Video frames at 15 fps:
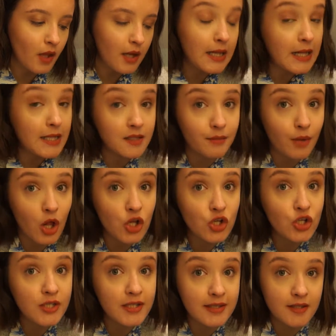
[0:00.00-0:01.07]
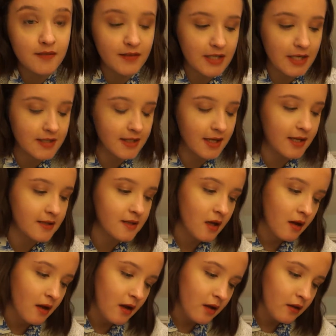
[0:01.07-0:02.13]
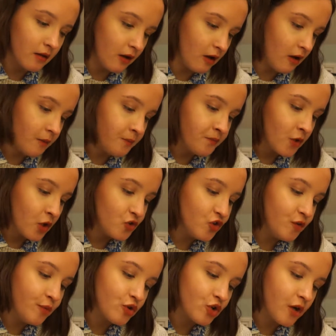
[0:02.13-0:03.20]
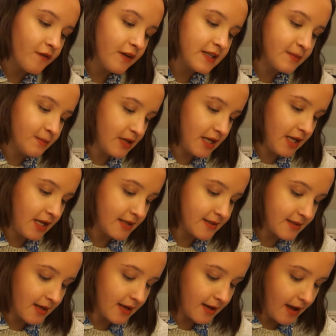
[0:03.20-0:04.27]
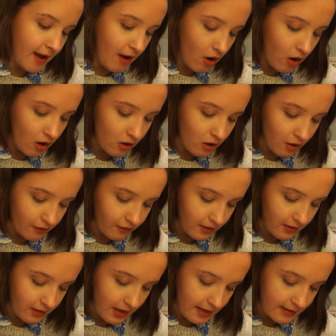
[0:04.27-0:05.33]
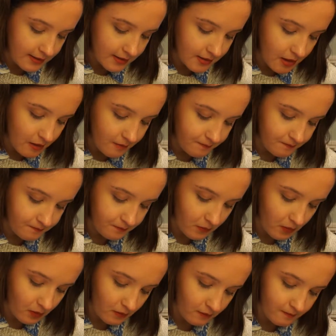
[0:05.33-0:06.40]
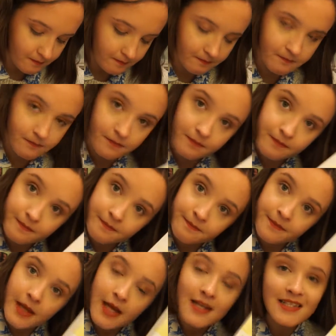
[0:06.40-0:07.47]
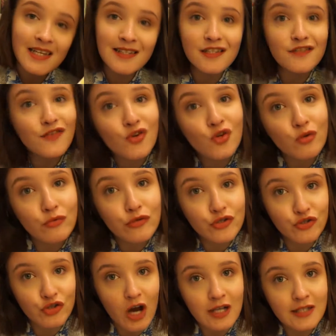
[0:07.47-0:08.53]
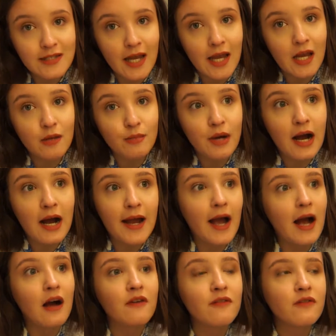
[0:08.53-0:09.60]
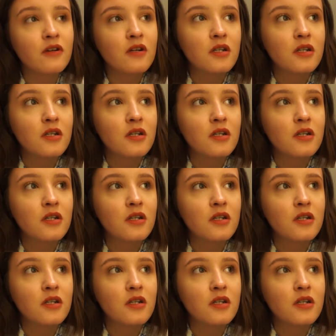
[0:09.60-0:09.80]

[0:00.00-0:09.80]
cleanse and polish, because this is fantastic. It's the Superdrug Vitamin E Skincare Hot Cloth Cleanser. It says it's for normal dry skin, but I have